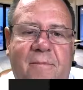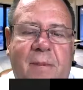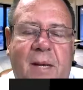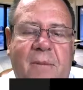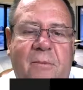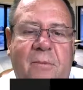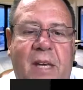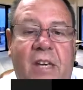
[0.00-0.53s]

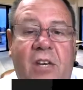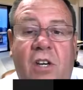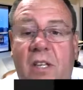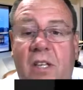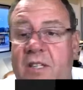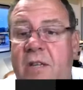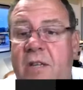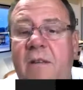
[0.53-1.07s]
but we
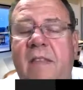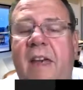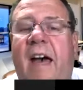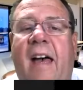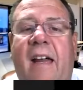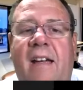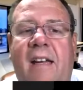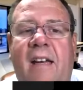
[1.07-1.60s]
could do
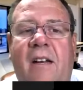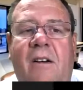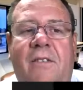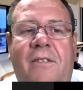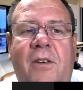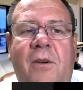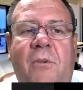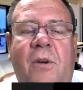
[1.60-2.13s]
that,
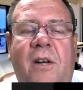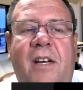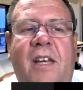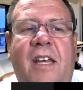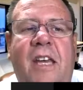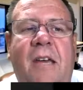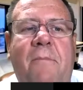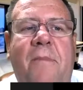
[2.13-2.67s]
if you want to
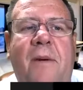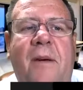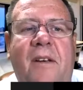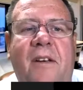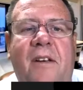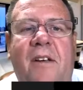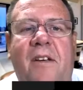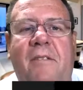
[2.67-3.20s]
keep
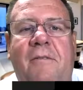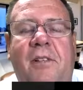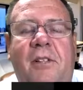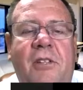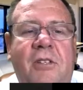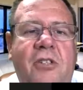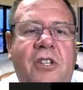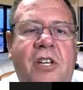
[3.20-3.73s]

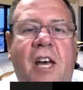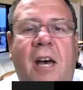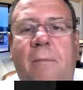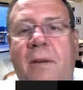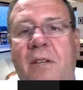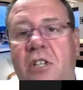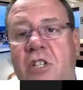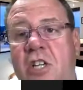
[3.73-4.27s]
Volusion
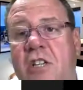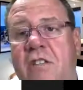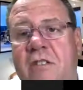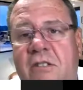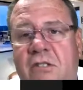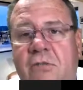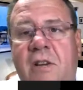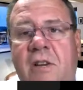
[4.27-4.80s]
up and
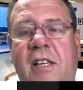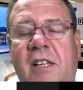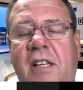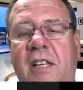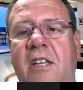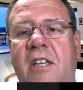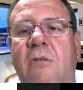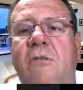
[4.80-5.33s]
just strictly
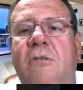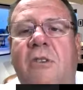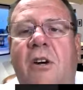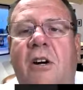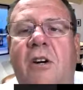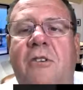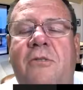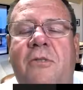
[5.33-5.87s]
use
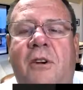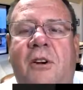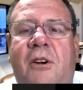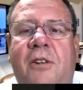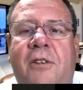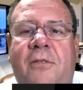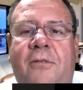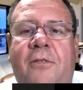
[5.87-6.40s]
Kartra
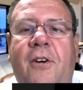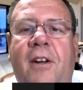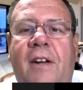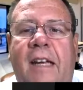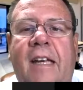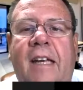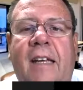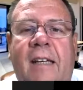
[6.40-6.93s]
on the front
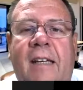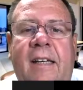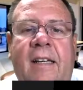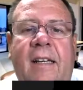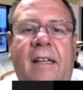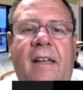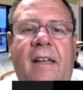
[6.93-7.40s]
end,